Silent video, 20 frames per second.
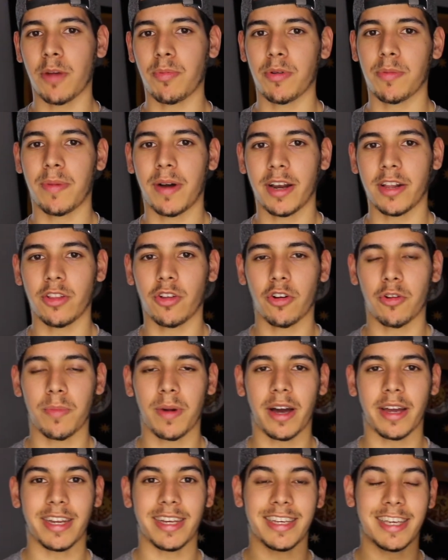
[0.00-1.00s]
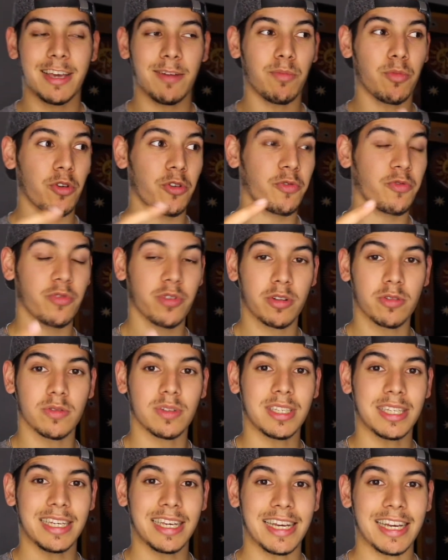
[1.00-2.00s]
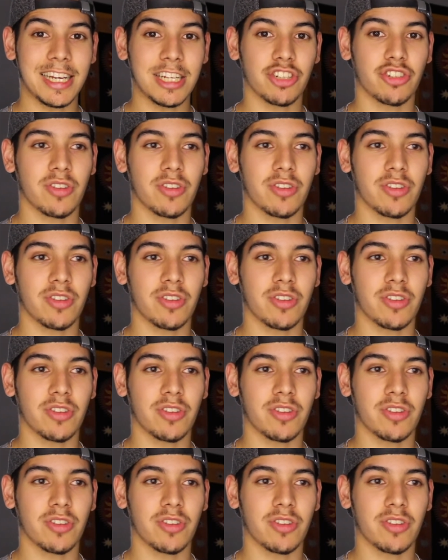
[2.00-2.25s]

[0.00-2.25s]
upper body, lower body, get more frequency in,